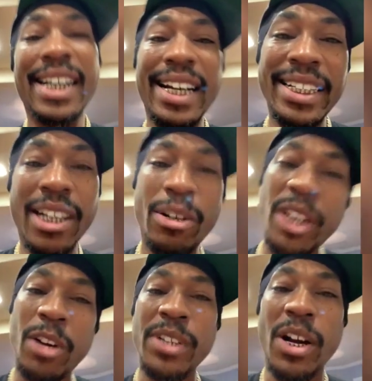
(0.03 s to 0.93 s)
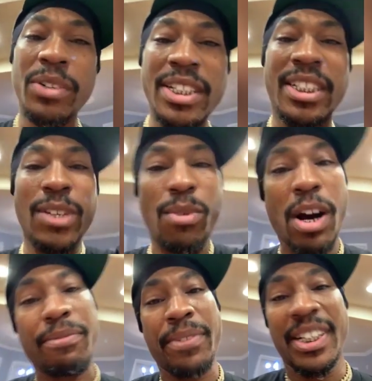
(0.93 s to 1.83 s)
Hey, yo, yo, yo, this
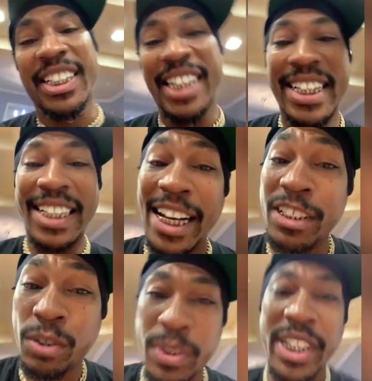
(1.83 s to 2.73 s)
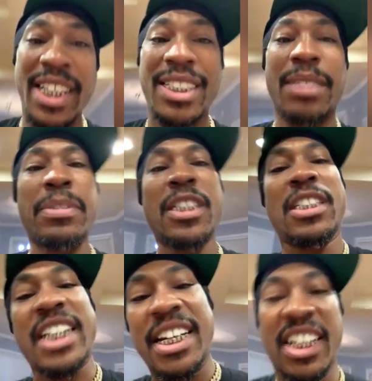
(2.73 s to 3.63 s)
D-Roc from the Ying Yang Twins.
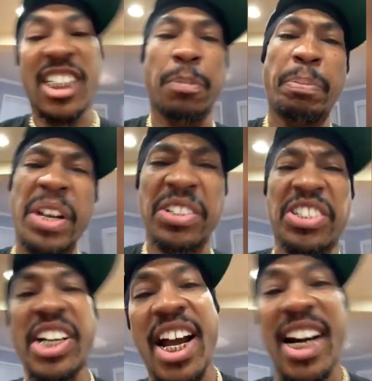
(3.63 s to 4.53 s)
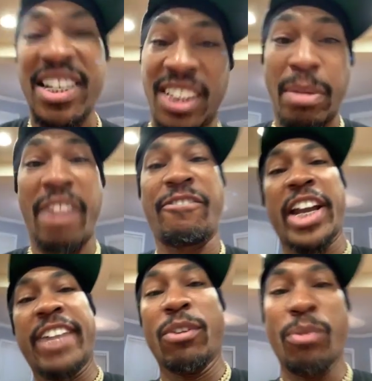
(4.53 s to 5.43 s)
Sending a special shout out to my
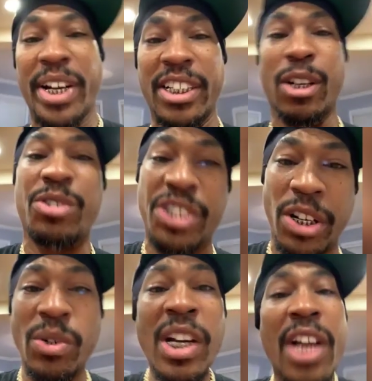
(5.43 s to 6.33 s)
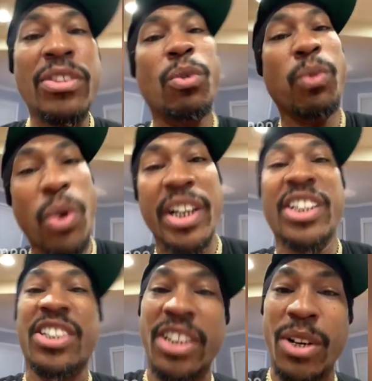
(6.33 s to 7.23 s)
favorite radio show, The
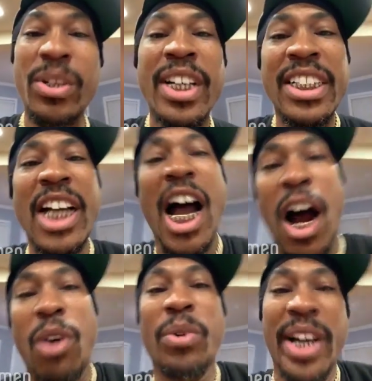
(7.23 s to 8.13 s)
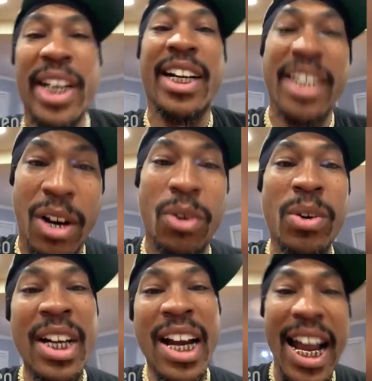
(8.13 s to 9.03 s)
Woody Show. Y'all already know.